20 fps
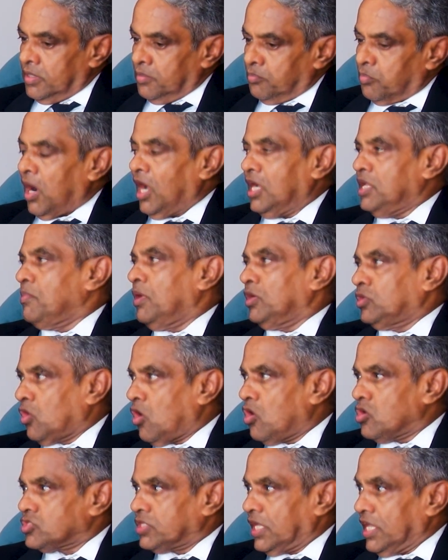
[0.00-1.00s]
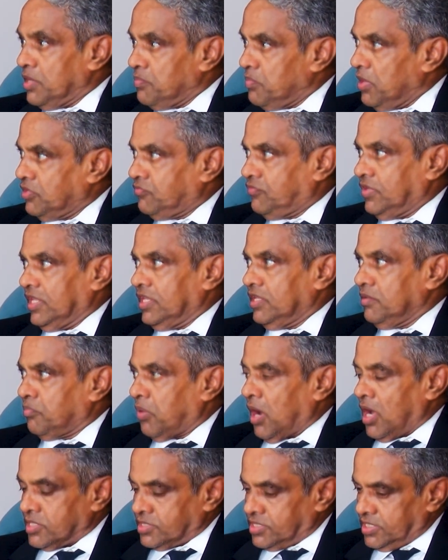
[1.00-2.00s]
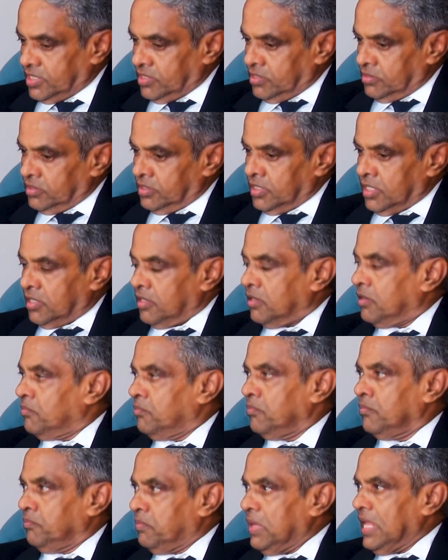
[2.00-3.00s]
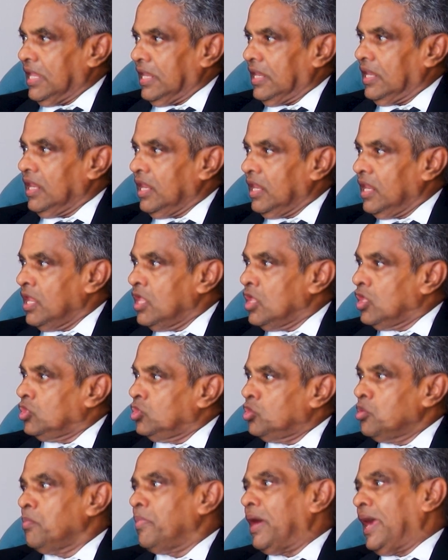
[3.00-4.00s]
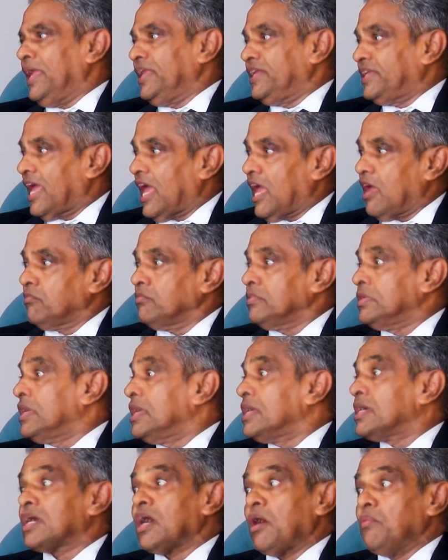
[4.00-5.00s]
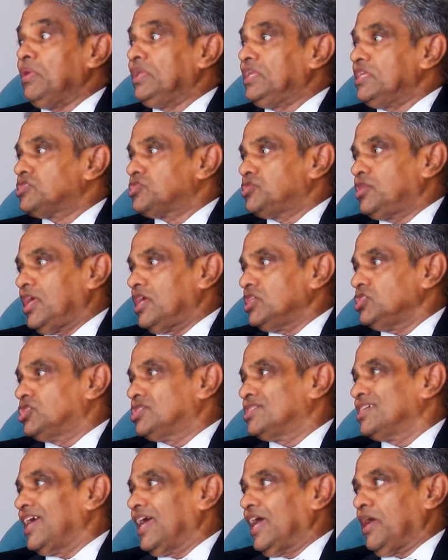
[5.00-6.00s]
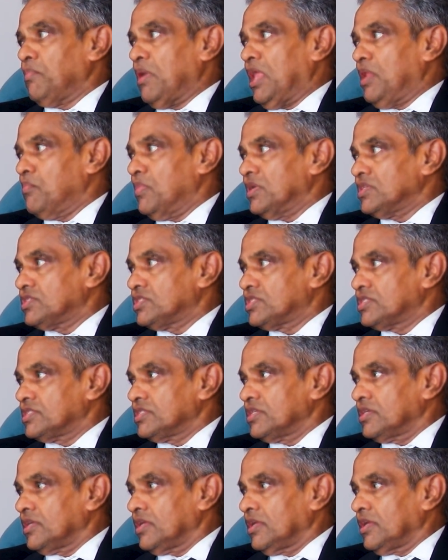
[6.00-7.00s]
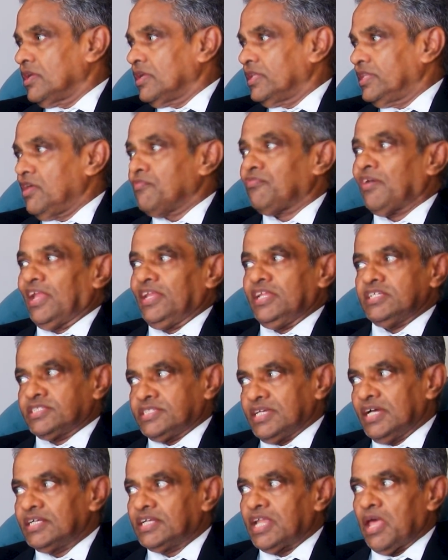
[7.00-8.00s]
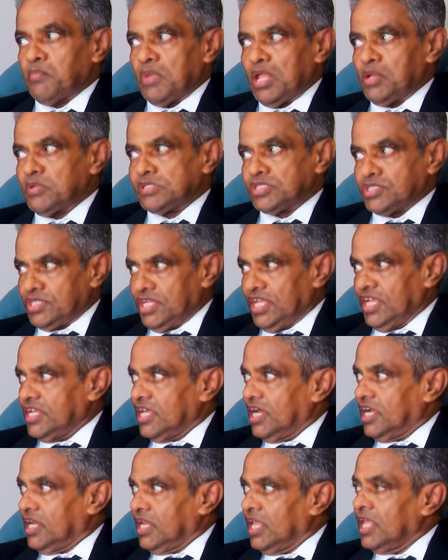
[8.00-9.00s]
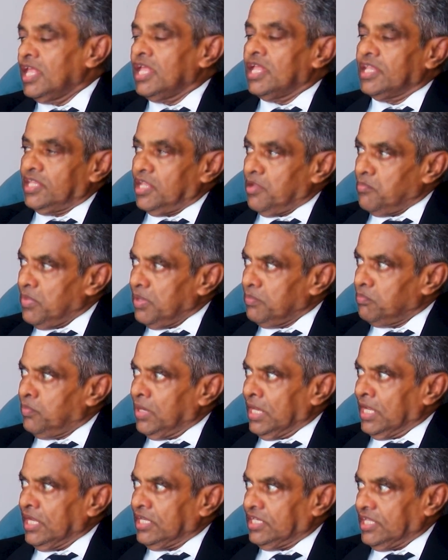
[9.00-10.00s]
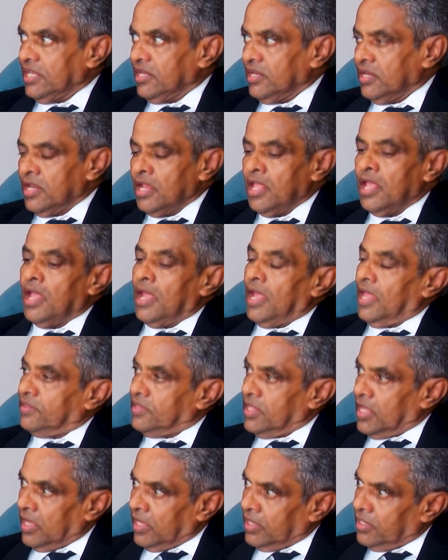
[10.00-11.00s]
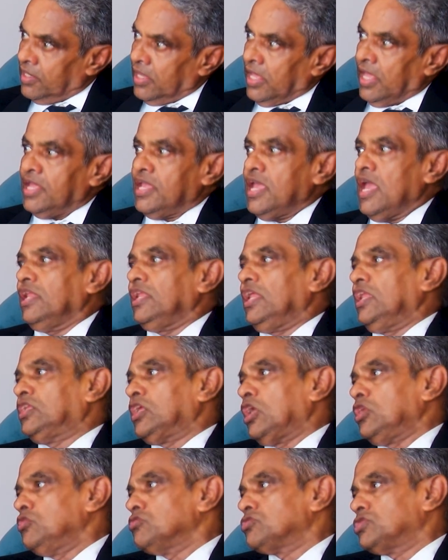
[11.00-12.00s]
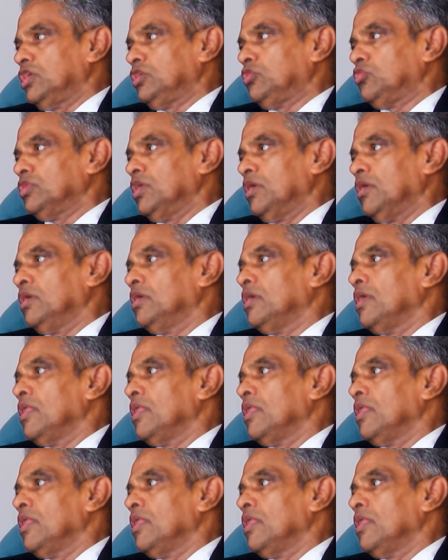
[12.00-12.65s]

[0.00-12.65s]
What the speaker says: parliament, also in between passing the bill, you might have committee stage amendments. They find certain amendments needed, they bring it in and they again introduce into the